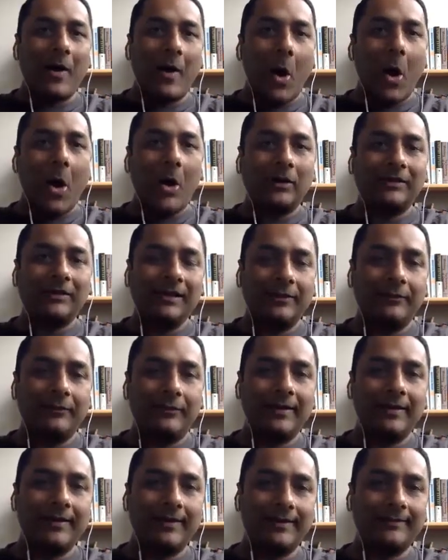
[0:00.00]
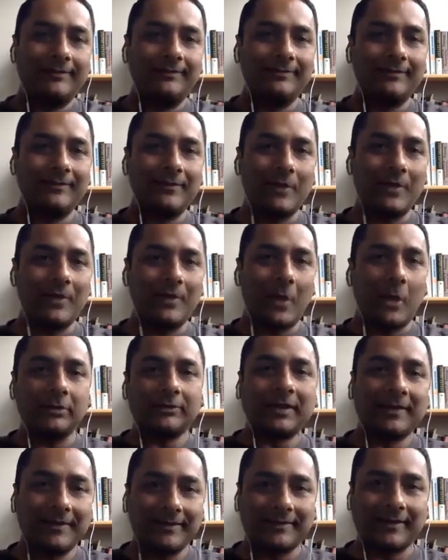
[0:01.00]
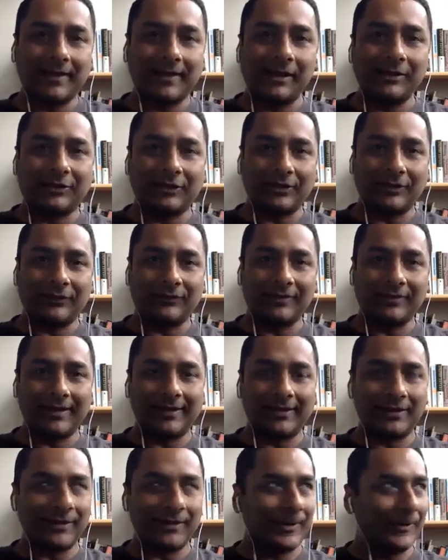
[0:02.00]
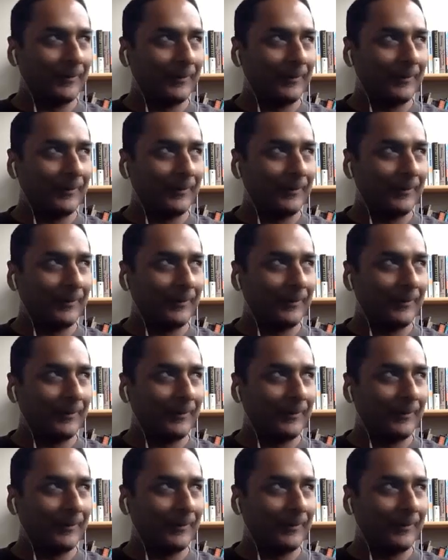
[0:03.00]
oddly weird alternate culture of like, it